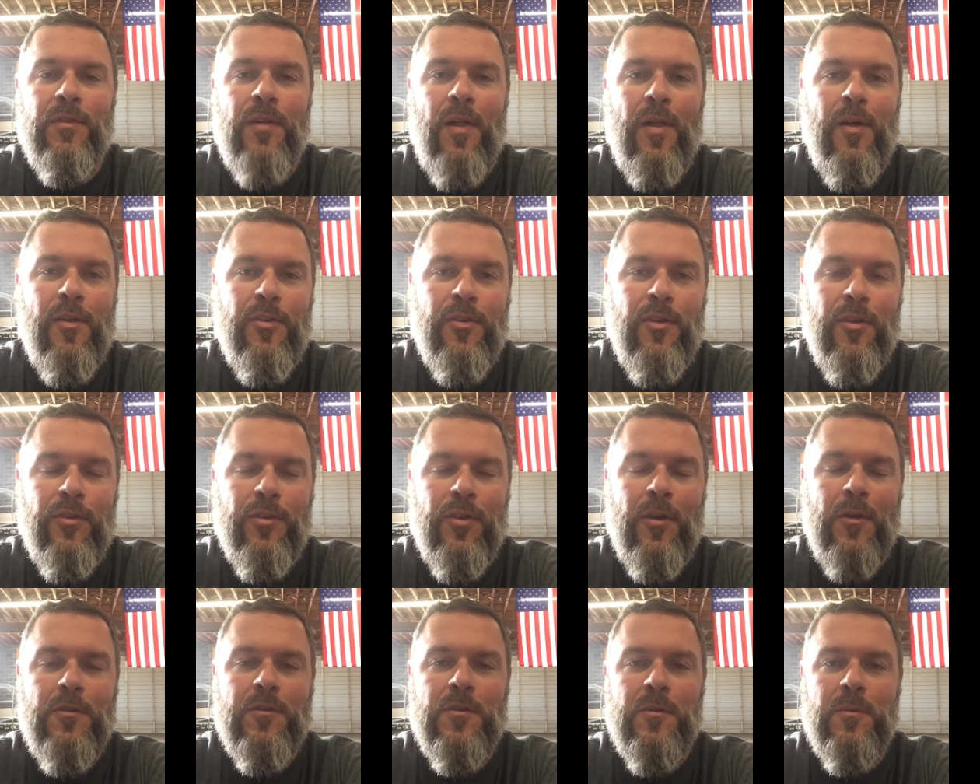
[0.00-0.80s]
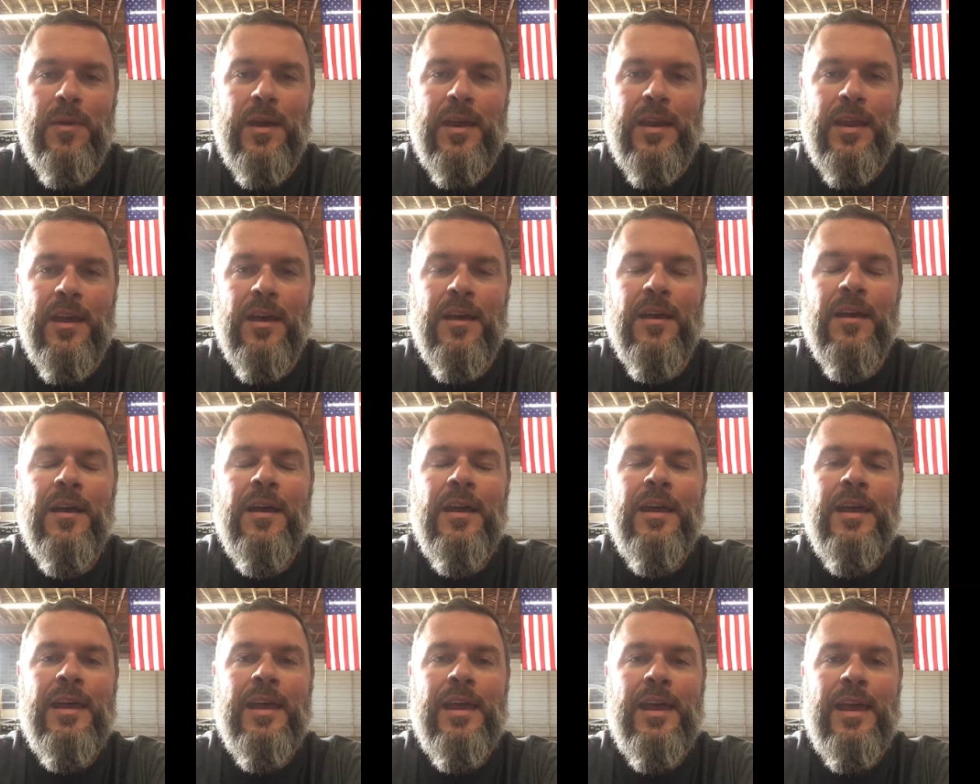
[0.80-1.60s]
Follow us on social media,
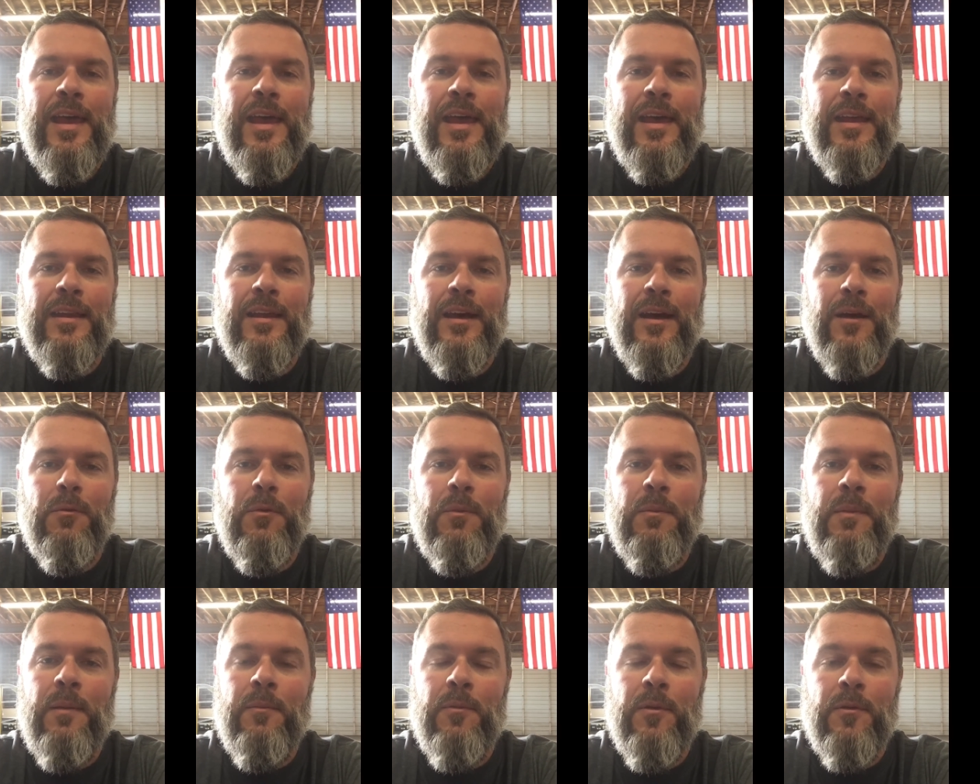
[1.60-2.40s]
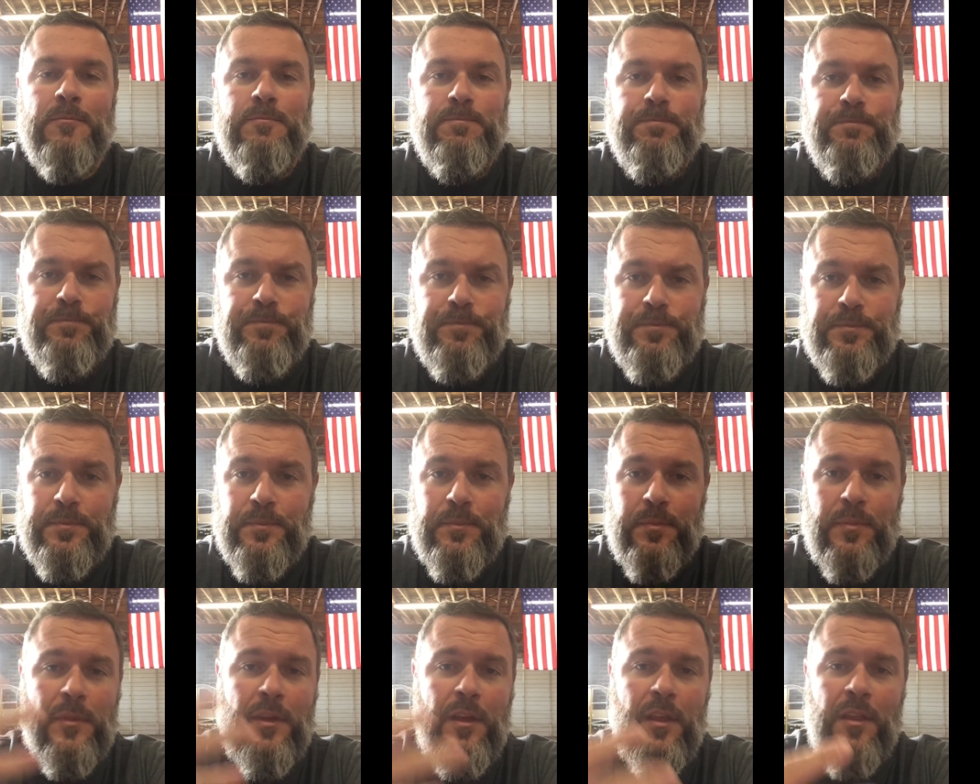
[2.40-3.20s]
and remember
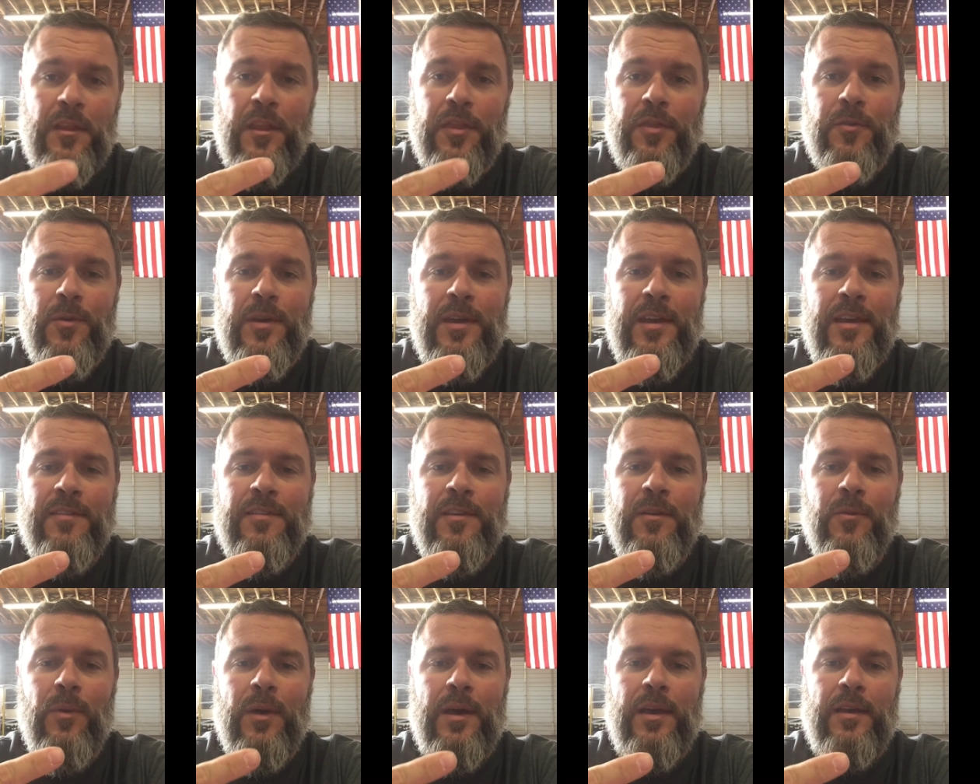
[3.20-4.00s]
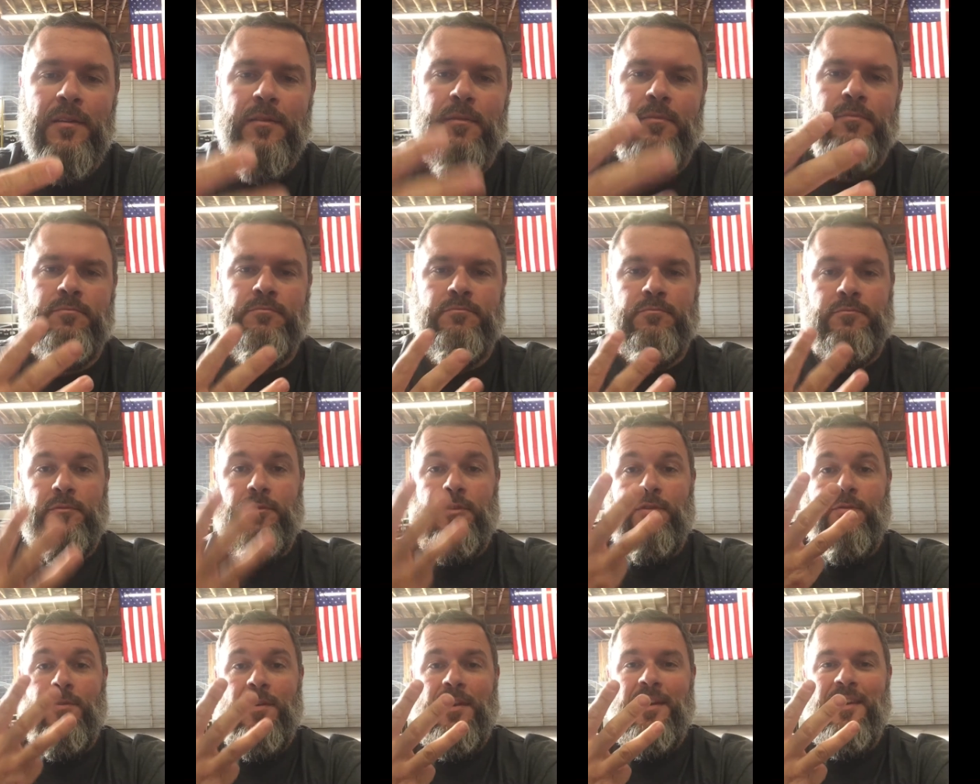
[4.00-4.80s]
the three easy ways.
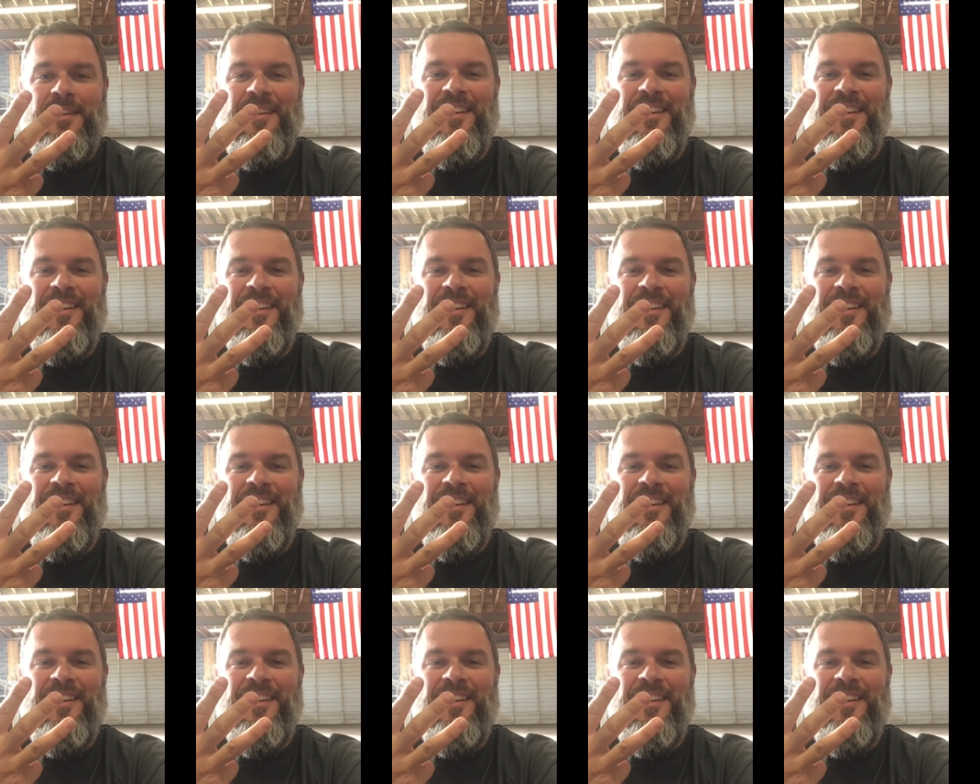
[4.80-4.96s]
Three.